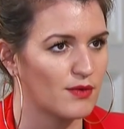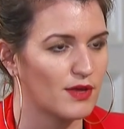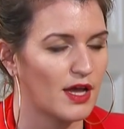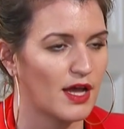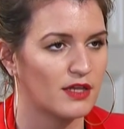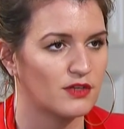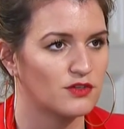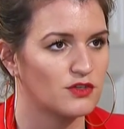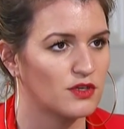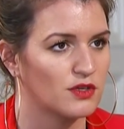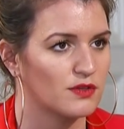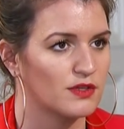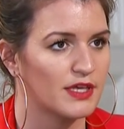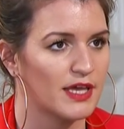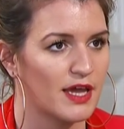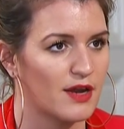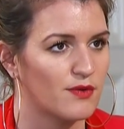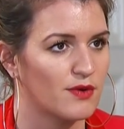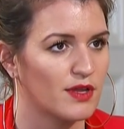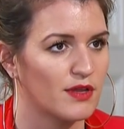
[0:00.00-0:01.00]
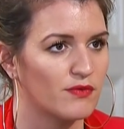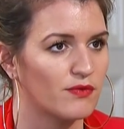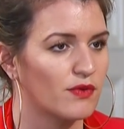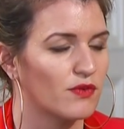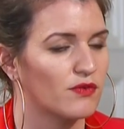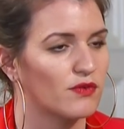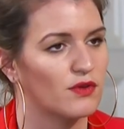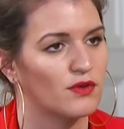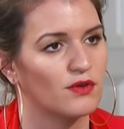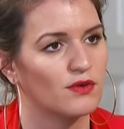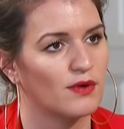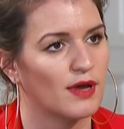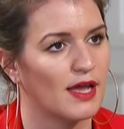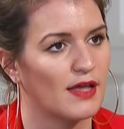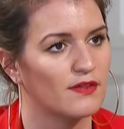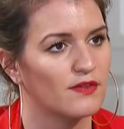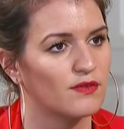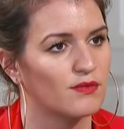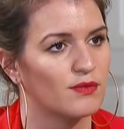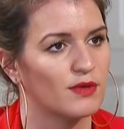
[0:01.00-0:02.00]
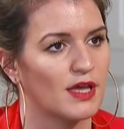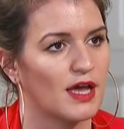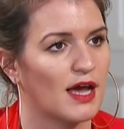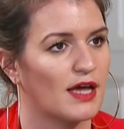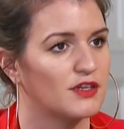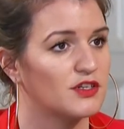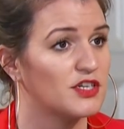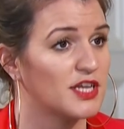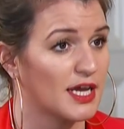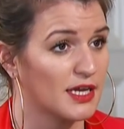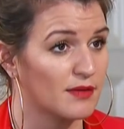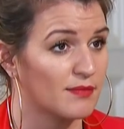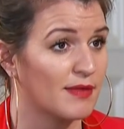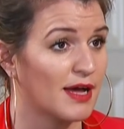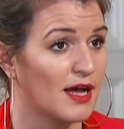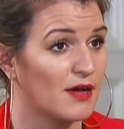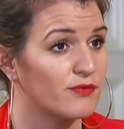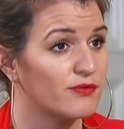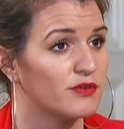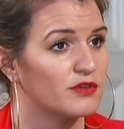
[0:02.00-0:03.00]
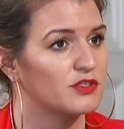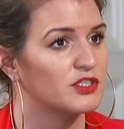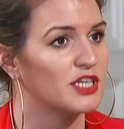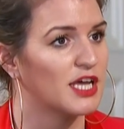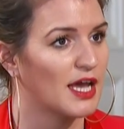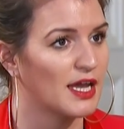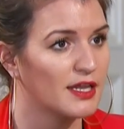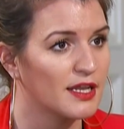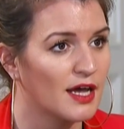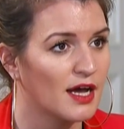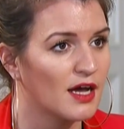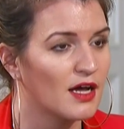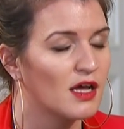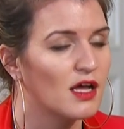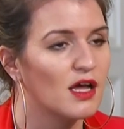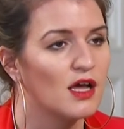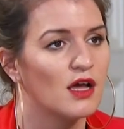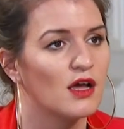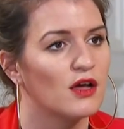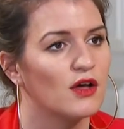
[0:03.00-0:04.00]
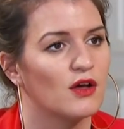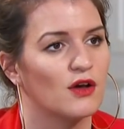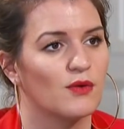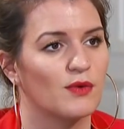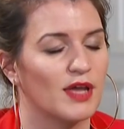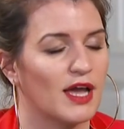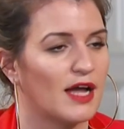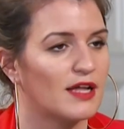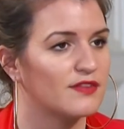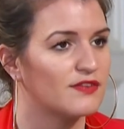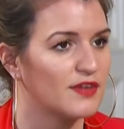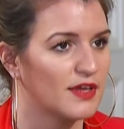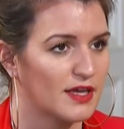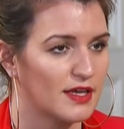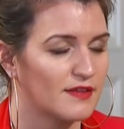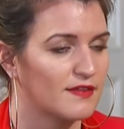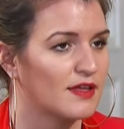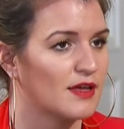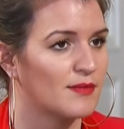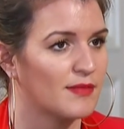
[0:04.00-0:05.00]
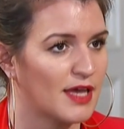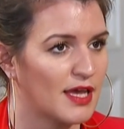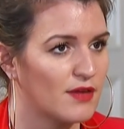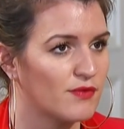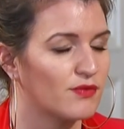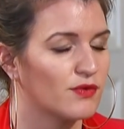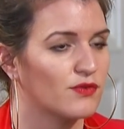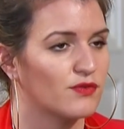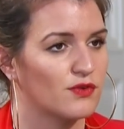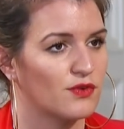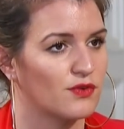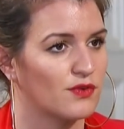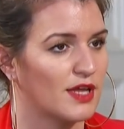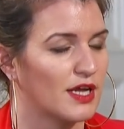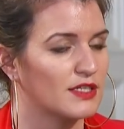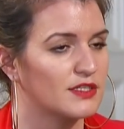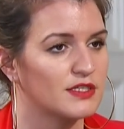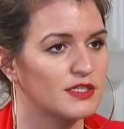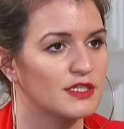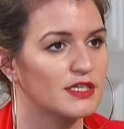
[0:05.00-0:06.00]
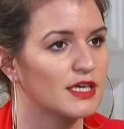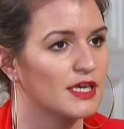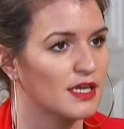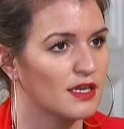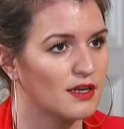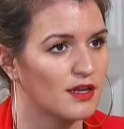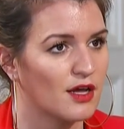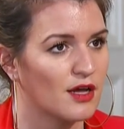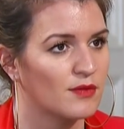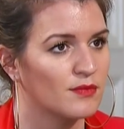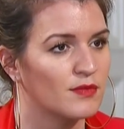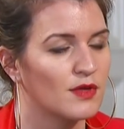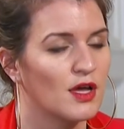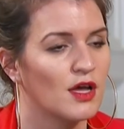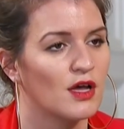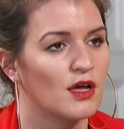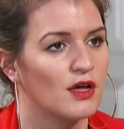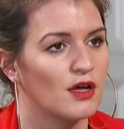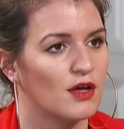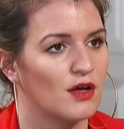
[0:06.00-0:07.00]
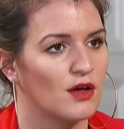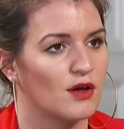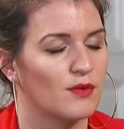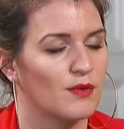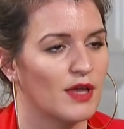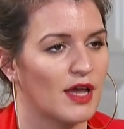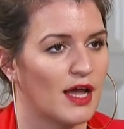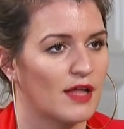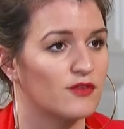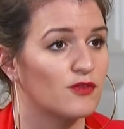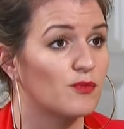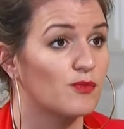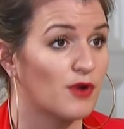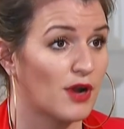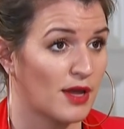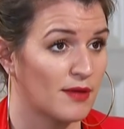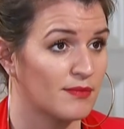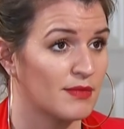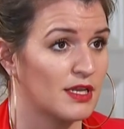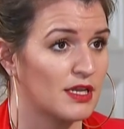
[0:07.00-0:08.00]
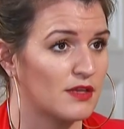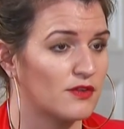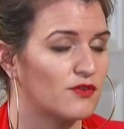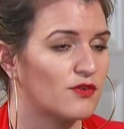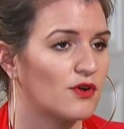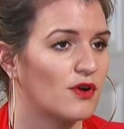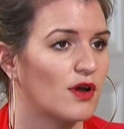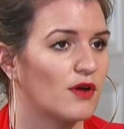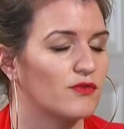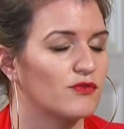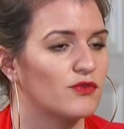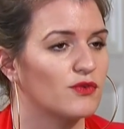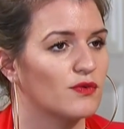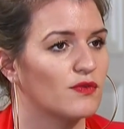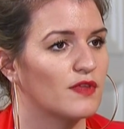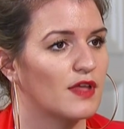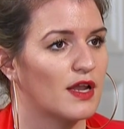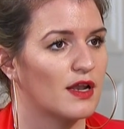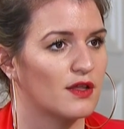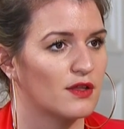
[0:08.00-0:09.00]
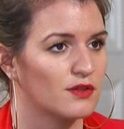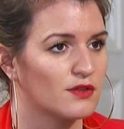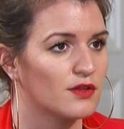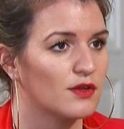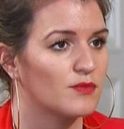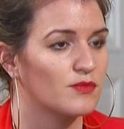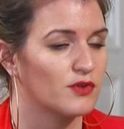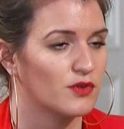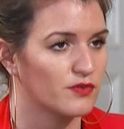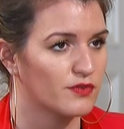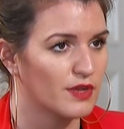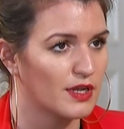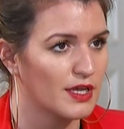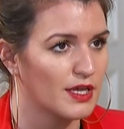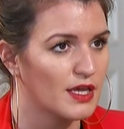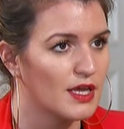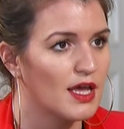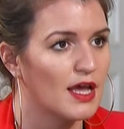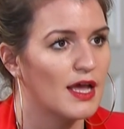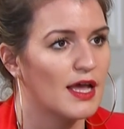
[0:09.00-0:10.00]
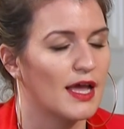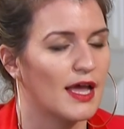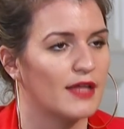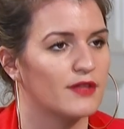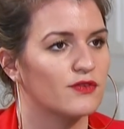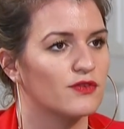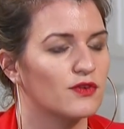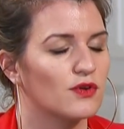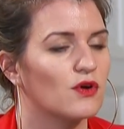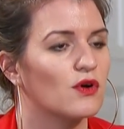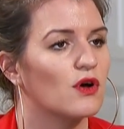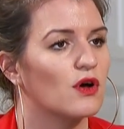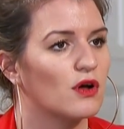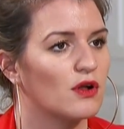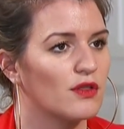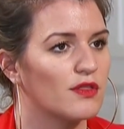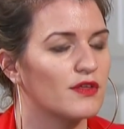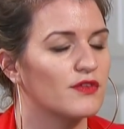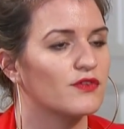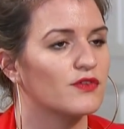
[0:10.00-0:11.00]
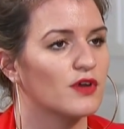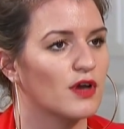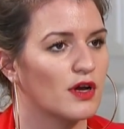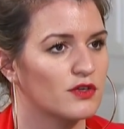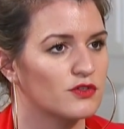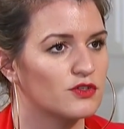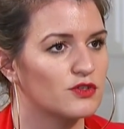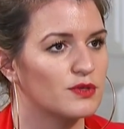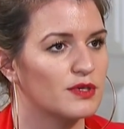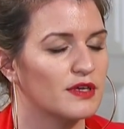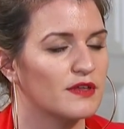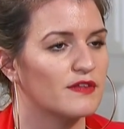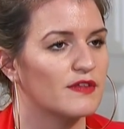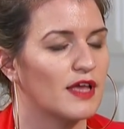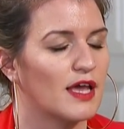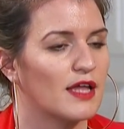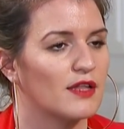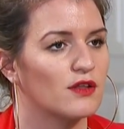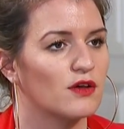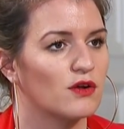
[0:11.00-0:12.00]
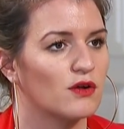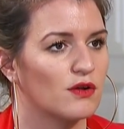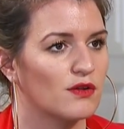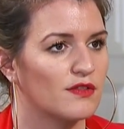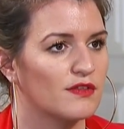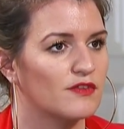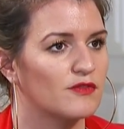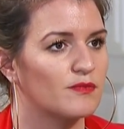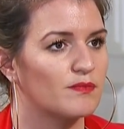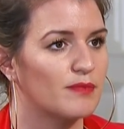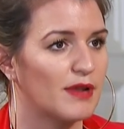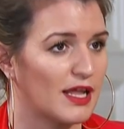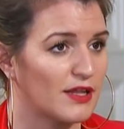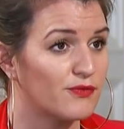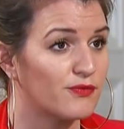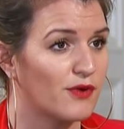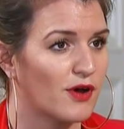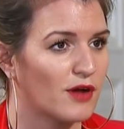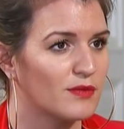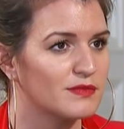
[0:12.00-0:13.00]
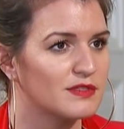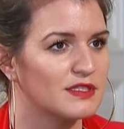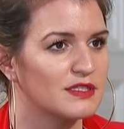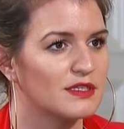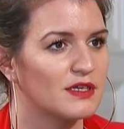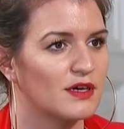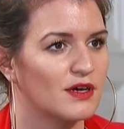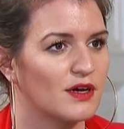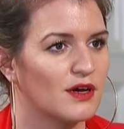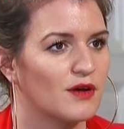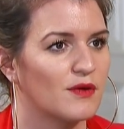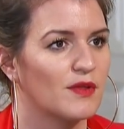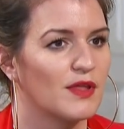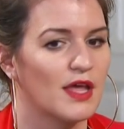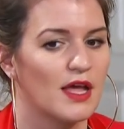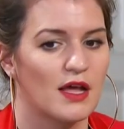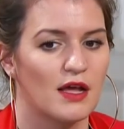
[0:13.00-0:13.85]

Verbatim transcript: We had John Kerry for the US, we had Jack Ma for China, uh, we had Theresa May for the United Kingdom, uh, we had the Prime Minister of New Zealand, obviously, and so all these countries and all these platforms uh,